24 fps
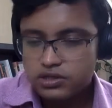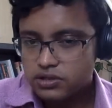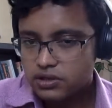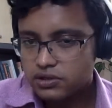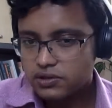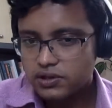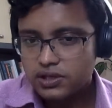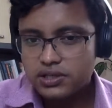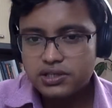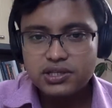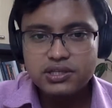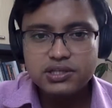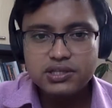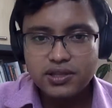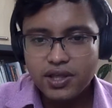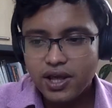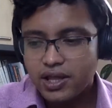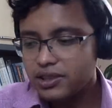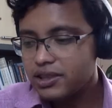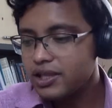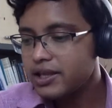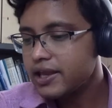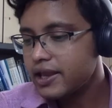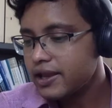So this is
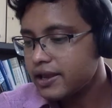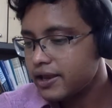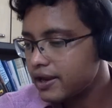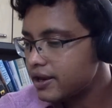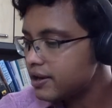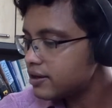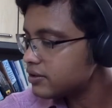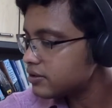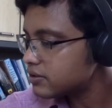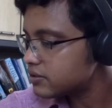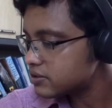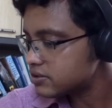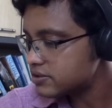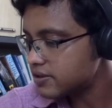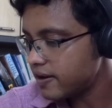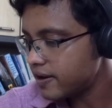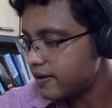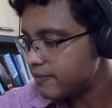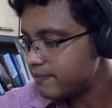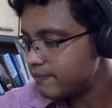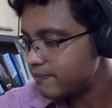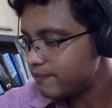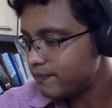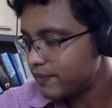nothing, again, the
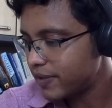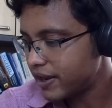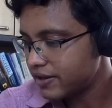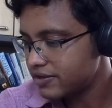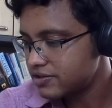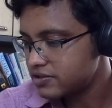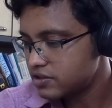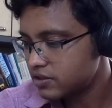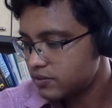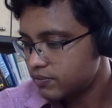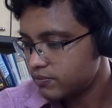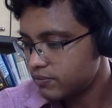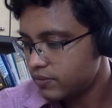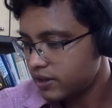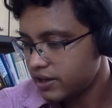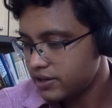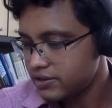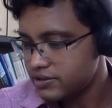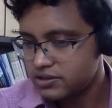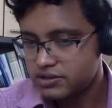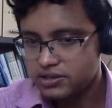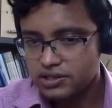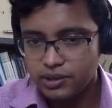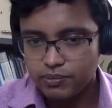same maxim
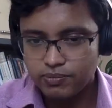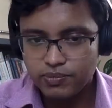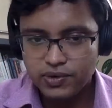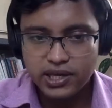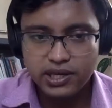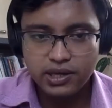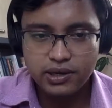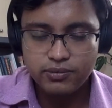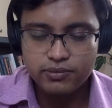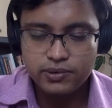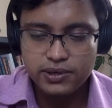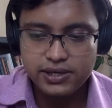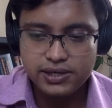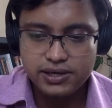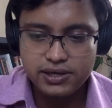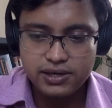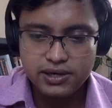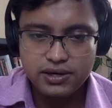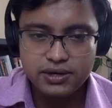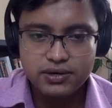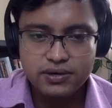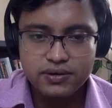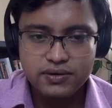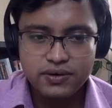as is applicable
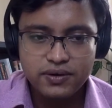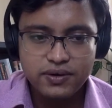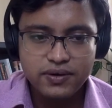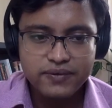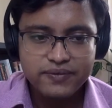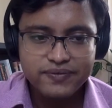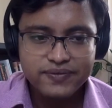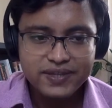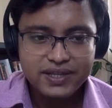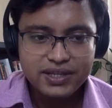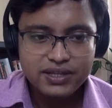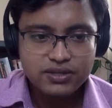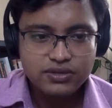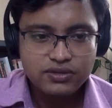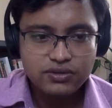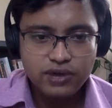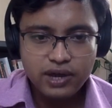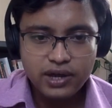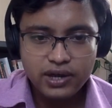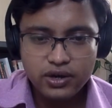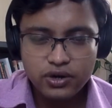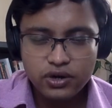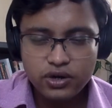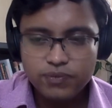here. So
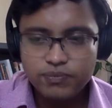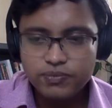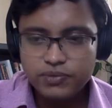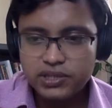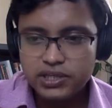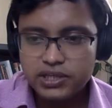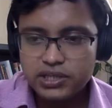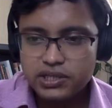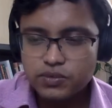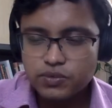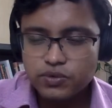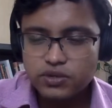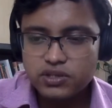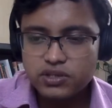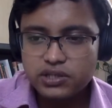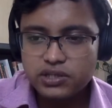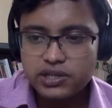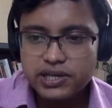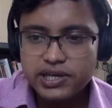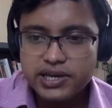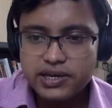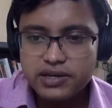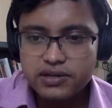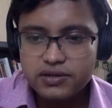I hope this was
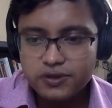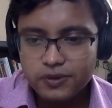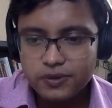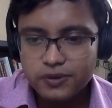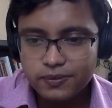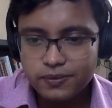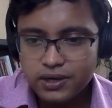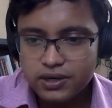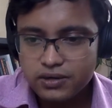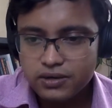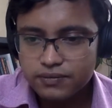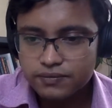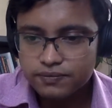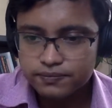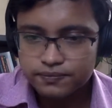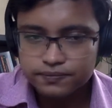clear so far.